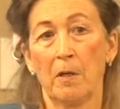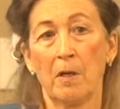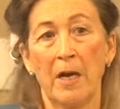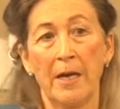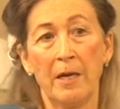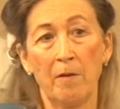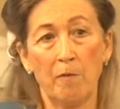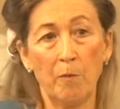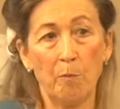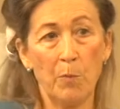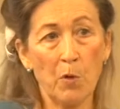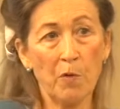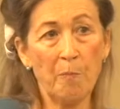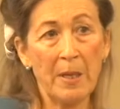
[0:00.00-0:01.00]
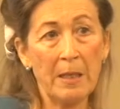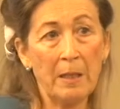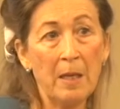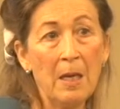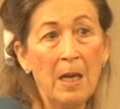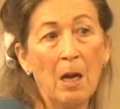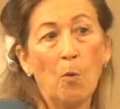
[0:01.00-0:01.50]
kind of movement
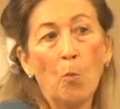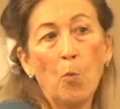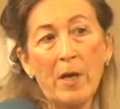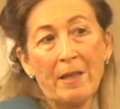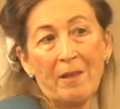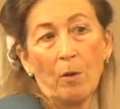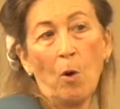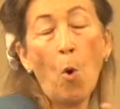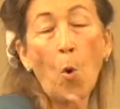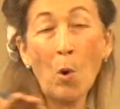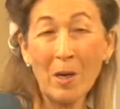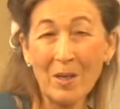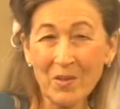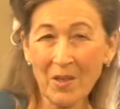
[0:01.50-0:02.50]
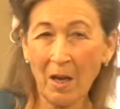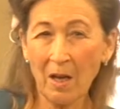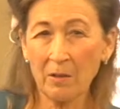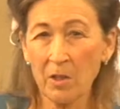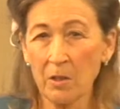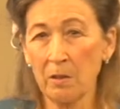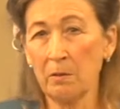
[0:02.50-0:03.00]
with
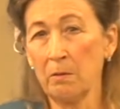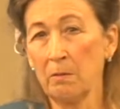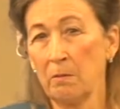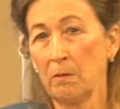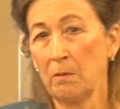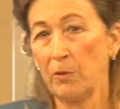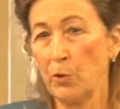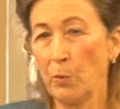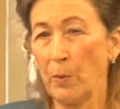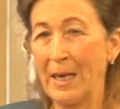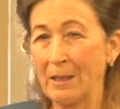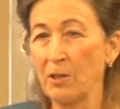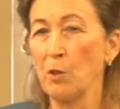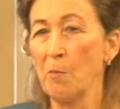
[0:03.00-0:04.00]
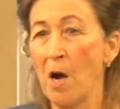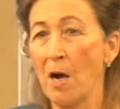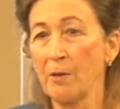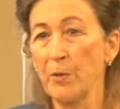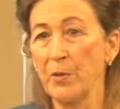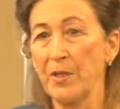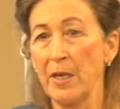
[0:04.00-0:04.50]
horizontal direct
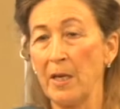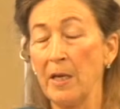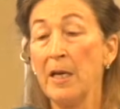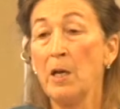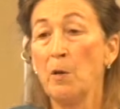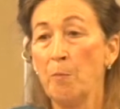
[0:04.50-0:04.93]
democracy,